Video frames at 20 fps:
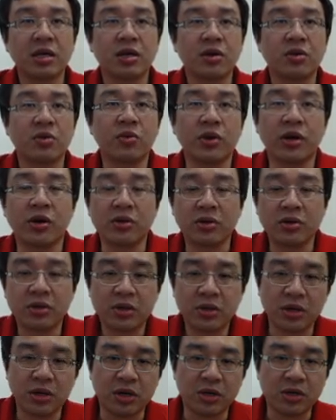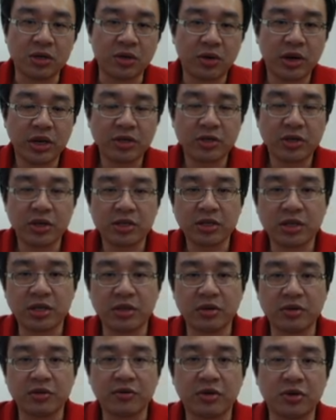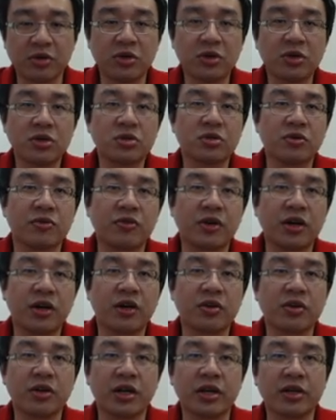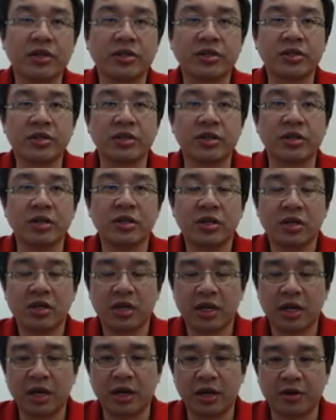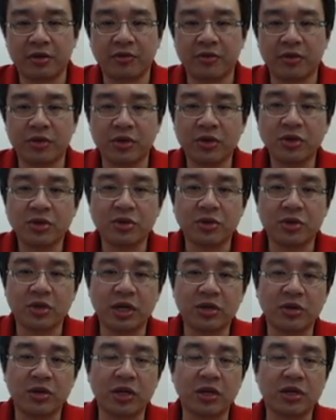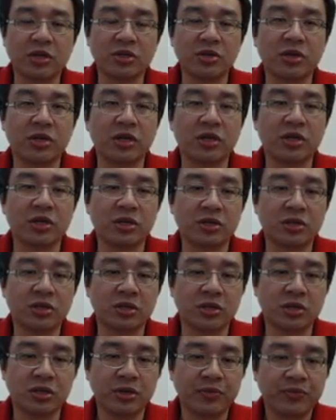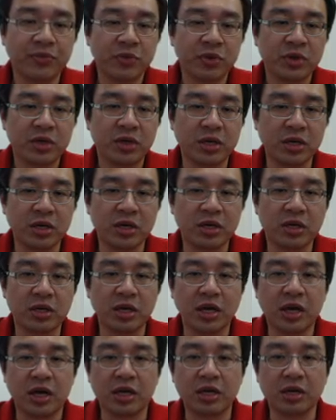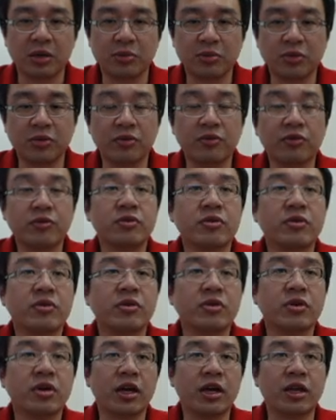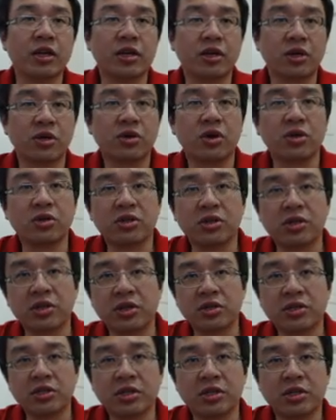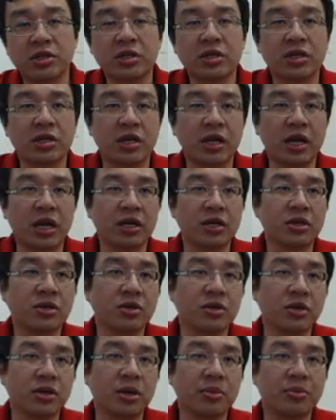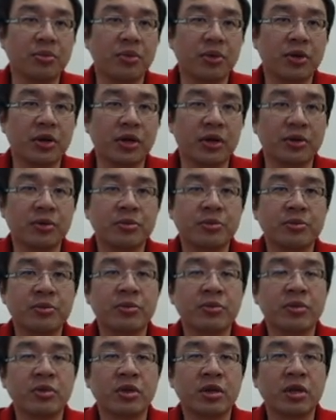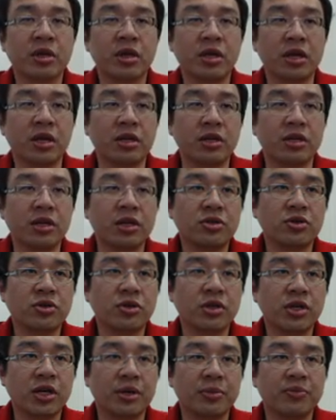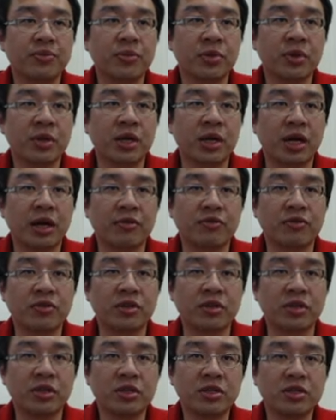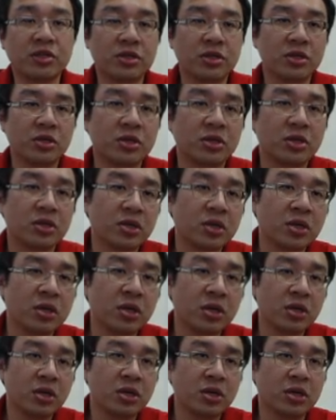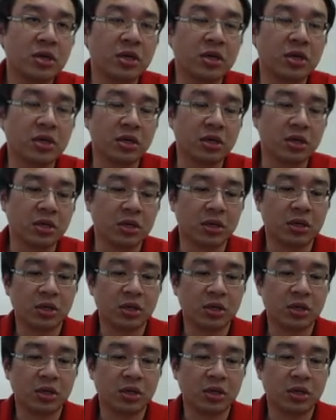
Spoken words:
Well, congratulations for those who found the answer, and for those who like to enjoy the show, here are the moves and the continuation that you can play. In the actual game, after this, the